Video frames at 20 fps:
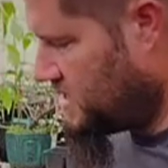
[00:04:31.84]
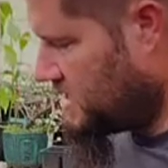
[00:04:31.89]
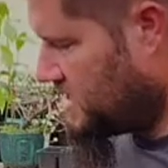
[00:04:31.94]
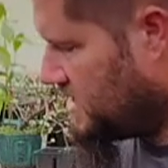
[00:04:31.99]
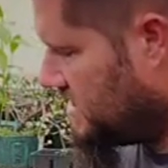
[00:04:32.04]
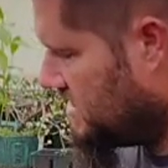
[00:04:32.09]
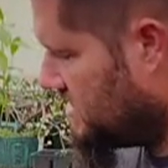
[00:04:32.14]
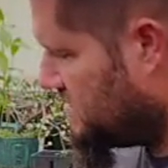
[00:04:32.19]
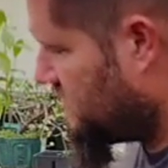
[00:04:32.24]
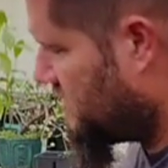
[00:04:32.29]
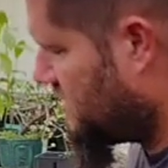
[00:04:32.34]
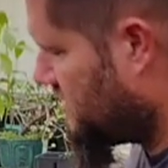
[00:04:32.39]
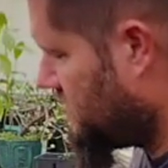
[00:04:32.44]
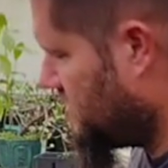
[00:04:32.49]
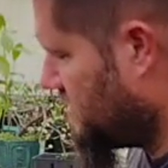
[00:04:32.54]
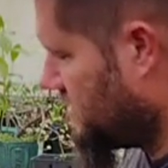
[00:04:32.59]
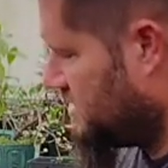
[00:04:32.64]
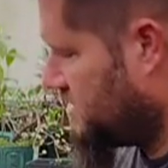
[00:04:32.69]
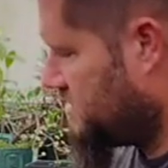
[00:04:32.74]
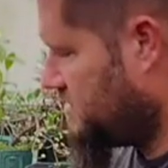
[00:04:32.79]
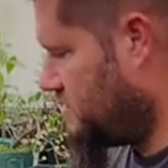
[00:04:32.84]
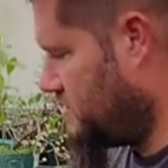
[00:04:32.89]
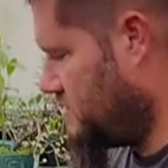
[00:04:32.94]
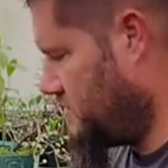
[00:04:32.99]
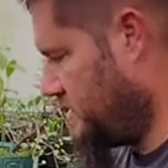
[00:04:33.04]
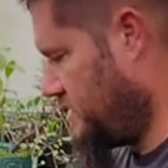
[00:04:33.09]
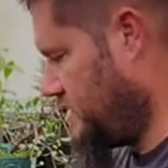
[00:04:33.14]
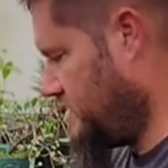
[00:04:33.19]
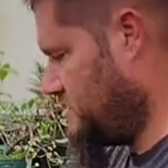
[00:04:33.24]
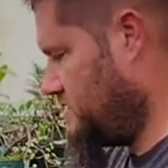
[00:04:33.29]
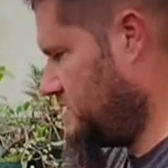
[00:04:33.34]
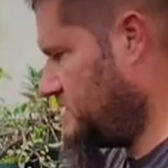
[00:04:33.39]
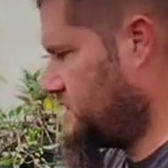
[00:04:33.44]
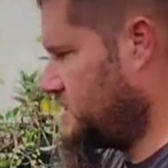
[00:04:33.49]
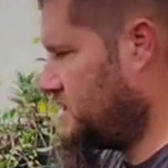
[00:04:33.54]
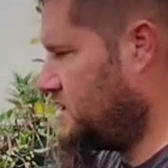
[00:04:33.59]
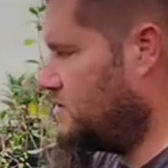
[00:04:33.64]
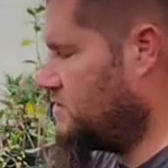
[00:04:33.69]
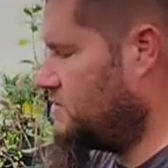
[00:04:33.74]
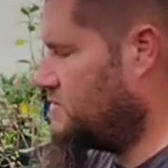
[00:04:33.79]
And we don't want it to grow again.
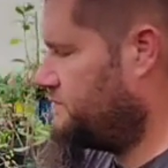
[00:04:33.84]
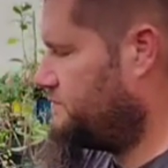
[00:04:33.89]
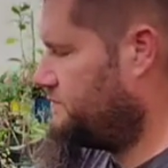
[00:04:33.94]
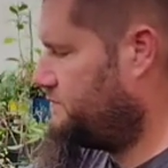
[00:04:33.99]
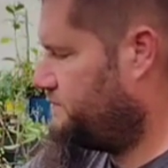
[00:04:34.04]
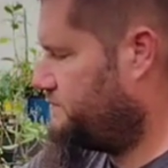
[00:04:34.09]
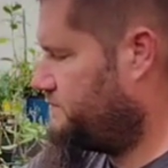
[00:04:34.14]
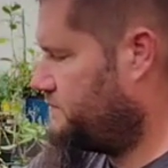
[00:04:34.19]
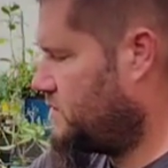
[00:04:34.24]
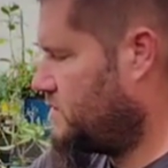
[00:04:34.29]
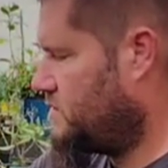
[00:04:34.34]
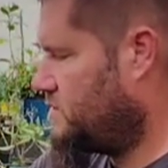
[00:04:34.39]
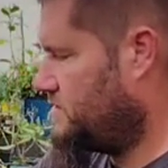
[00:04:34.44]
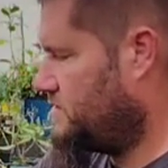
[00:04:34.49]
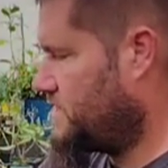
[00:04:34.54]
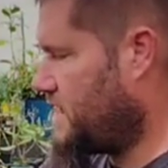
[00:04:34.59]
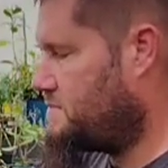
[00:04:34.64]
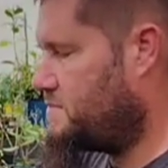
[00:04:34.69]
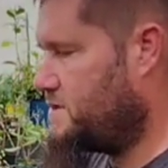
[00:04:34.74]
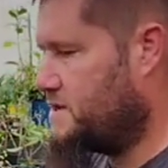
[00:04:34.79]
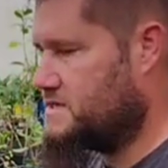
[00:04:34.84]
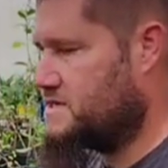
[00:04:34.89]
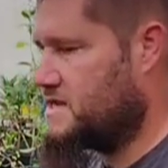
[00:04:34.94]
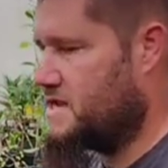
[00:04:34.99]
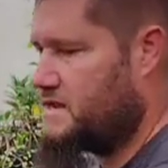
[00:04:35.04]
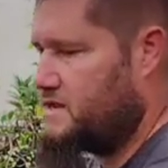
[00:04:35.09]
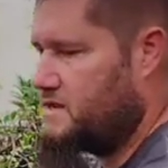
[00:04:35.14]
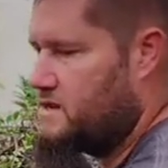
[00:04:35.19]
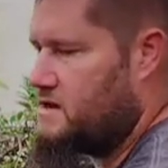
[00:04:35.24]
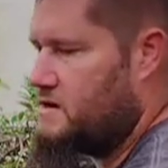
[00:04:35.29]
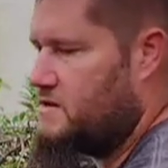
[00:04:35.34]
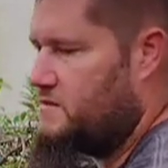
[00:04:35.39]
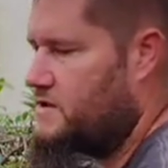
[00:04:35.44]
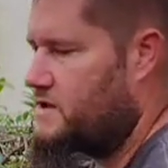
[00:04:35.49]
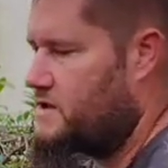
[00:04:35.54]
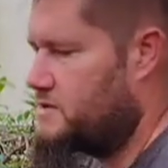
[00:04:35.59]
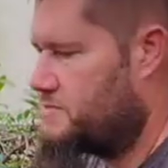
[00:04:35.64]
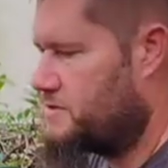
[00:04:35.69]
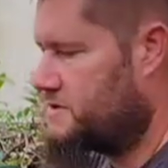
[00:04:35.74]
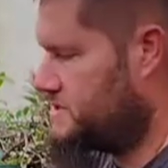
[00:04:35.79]
So with that being taken care of, we
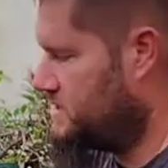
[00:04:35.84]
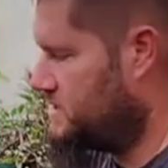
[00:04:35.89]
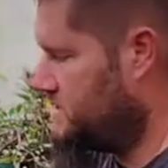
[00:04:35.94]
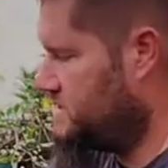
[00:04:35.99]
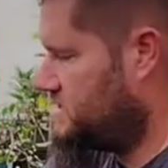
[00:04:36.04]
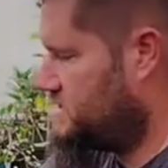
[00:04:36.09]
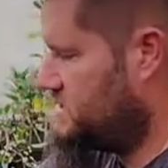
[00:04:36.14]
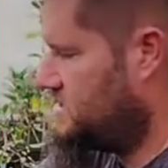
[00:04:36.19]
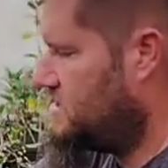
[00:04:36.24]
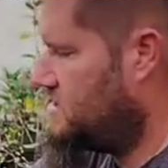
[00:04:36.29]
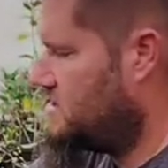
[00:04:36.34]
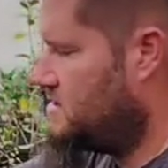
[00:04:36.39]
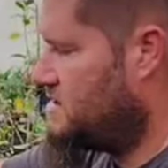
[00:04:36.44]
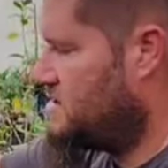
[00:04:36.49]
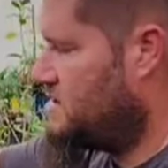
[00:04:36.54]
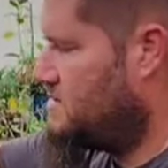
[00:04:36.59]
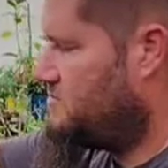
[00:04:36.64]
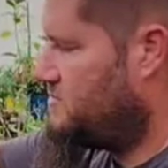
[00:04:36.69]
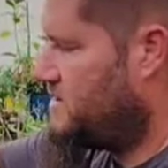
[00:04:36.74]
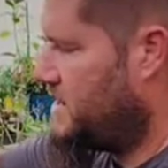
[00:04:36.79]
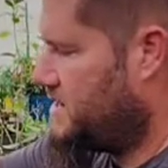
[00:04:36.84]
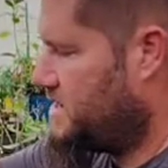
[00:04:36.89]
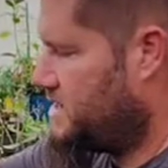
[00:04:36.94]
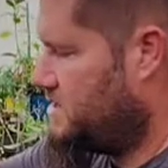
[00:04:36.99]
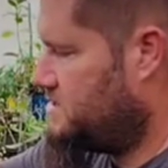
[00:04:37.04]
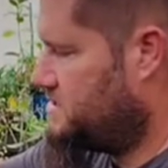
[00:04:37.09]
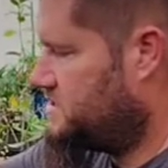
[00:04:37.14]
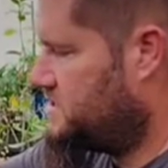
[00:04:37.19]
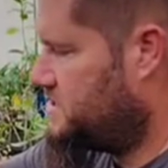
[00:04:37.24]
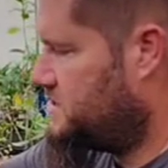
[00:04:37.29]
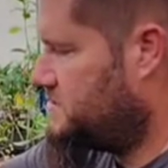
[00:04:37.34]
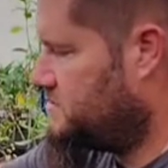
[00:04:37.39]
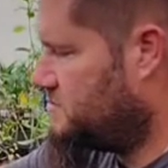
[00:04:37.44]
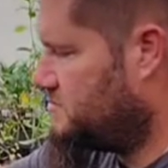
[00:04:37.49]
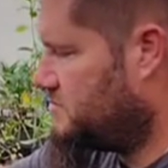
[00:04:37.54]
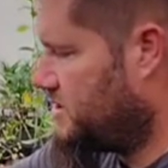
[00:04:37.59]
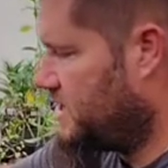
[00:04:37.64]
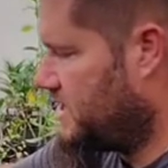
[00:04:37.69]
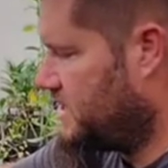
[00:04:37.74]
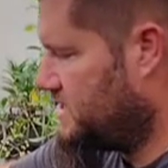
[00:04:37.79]
can put this back into the
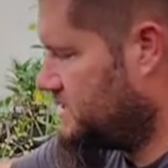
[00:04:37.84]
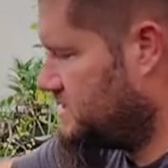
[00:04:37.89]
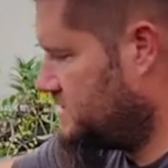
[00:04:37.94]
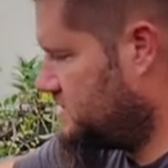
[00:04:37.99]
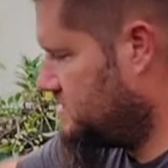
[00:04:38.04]
pot.